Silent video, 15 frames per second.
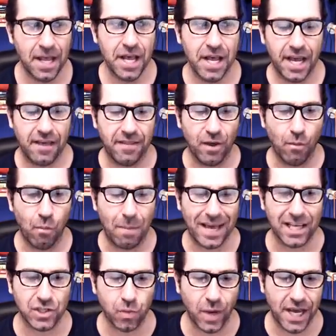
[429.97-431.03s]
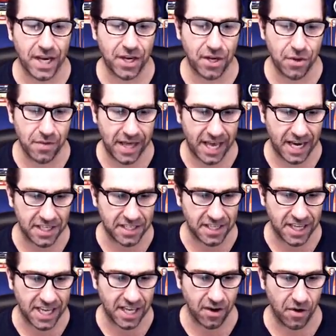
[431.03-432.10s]
And the best way to do that is to
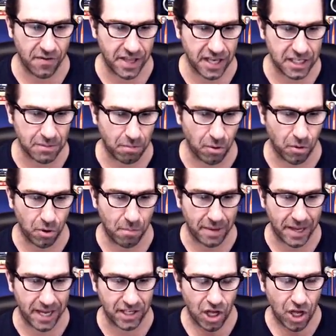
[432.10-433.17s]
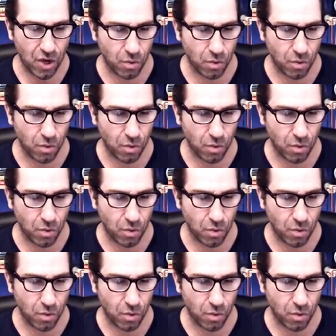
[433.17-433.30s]
get on the Explorer page.